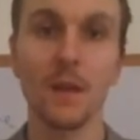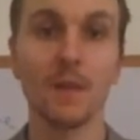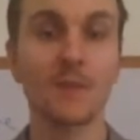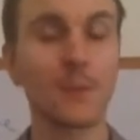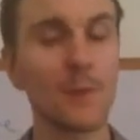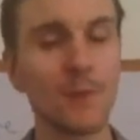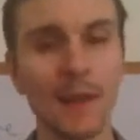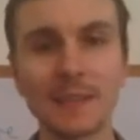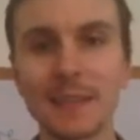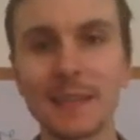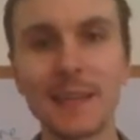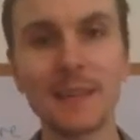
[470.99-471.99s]
So we're
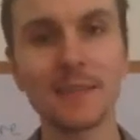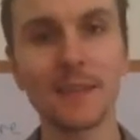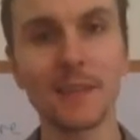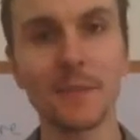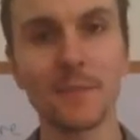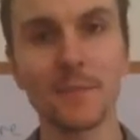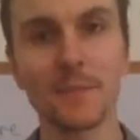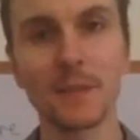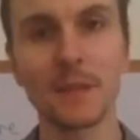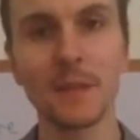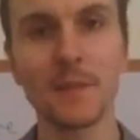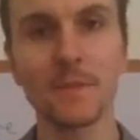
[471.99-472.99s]
writing an essay.
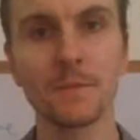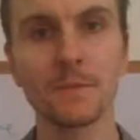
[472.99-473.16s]
Okay?